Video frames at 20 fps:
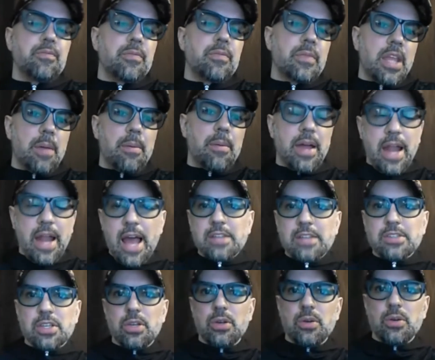They might
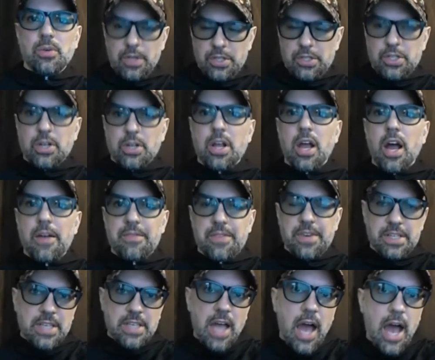ask you, is your
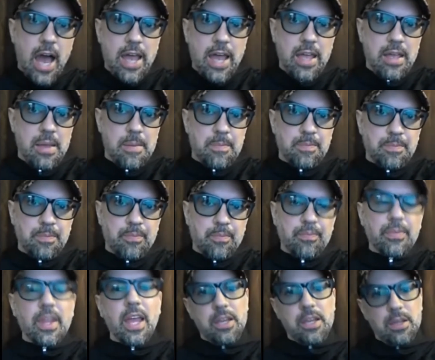confidence high?
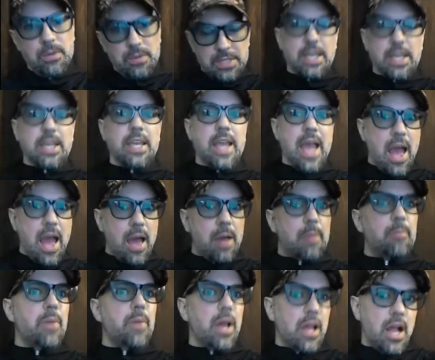And you would say, yeah,
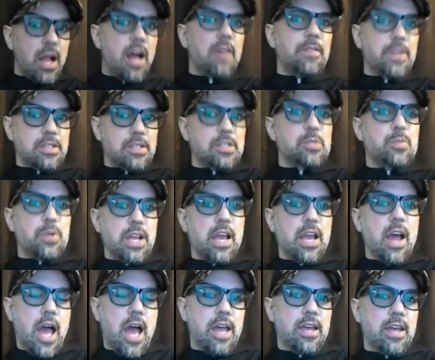my confidence is pretty
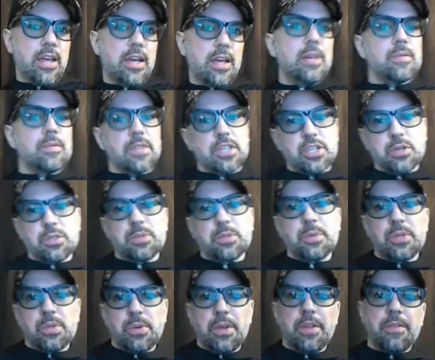high that she was
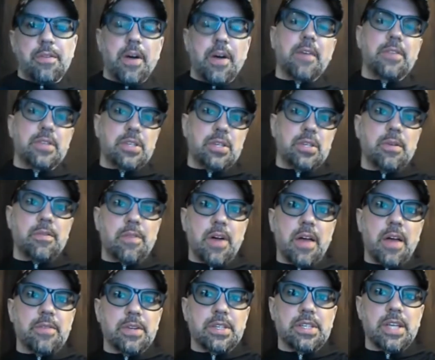between 5'2" and
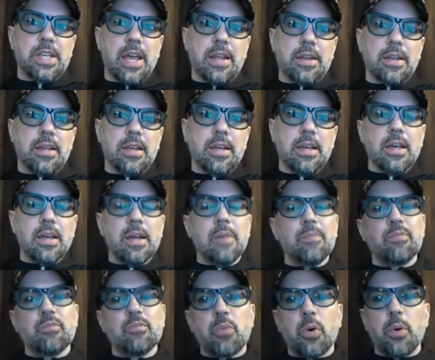5'10".
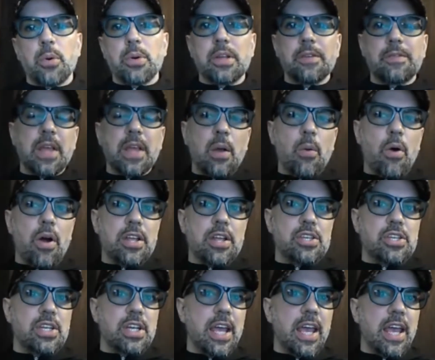But what if they wanted
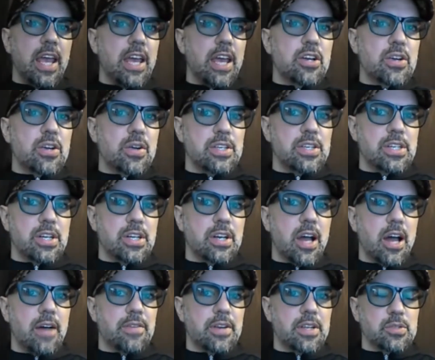you to increase your
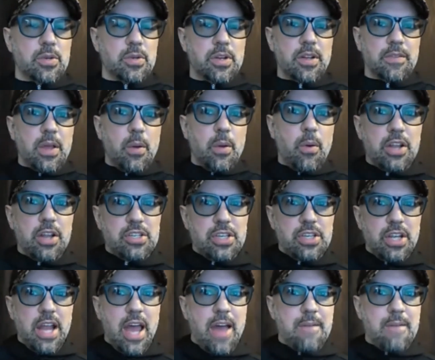confidence? What if they wanted you
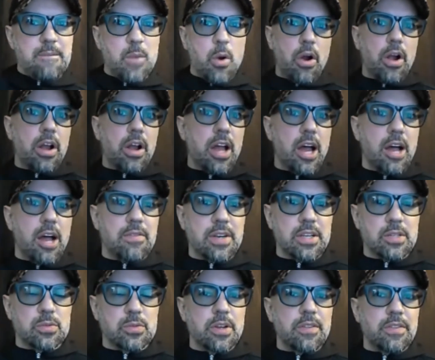to have more
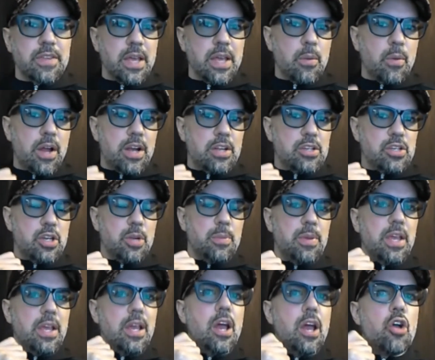confidence? What if they wanted you to
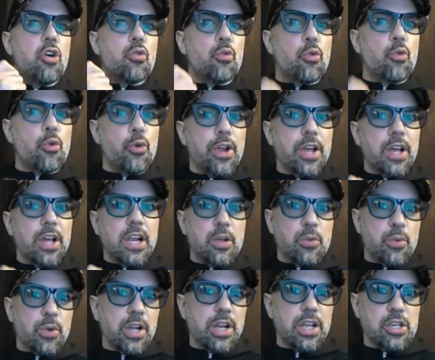be really,
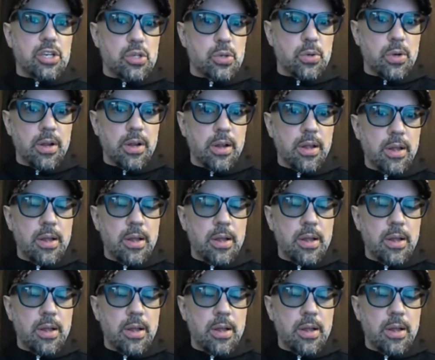really sure?